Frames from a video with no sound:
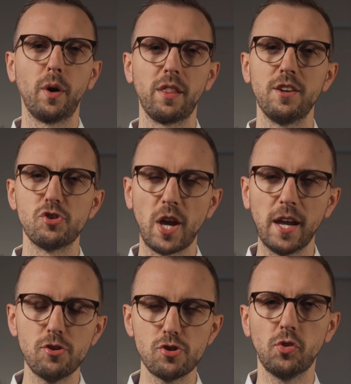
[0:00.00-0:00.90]
why the
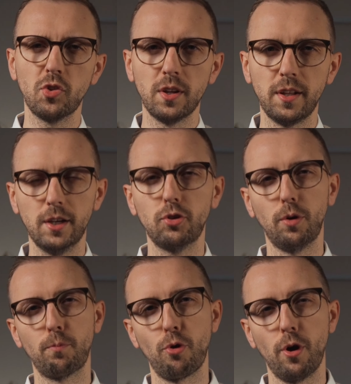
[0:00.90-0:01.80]
changes
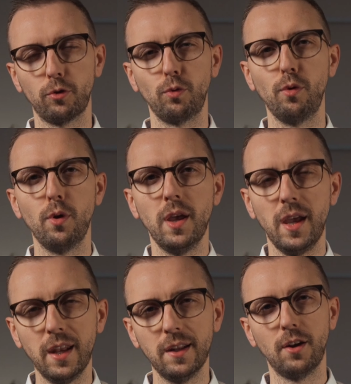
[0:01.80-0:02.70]
TikTok brought to
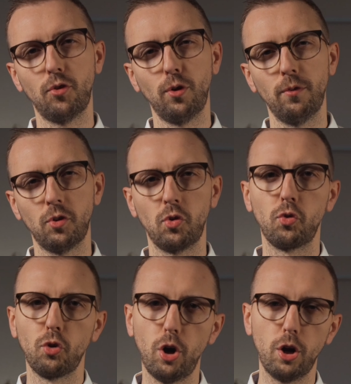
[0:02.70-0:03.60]
internet
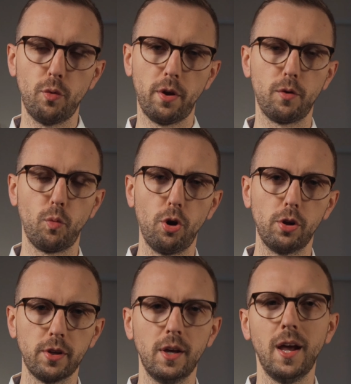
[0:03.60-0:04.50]
services all around the
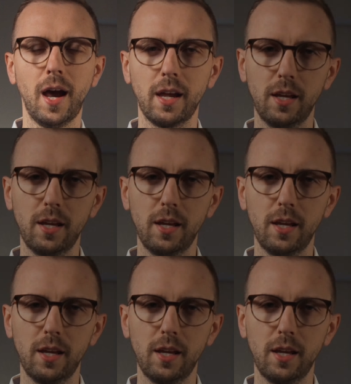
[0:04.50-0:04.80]
world are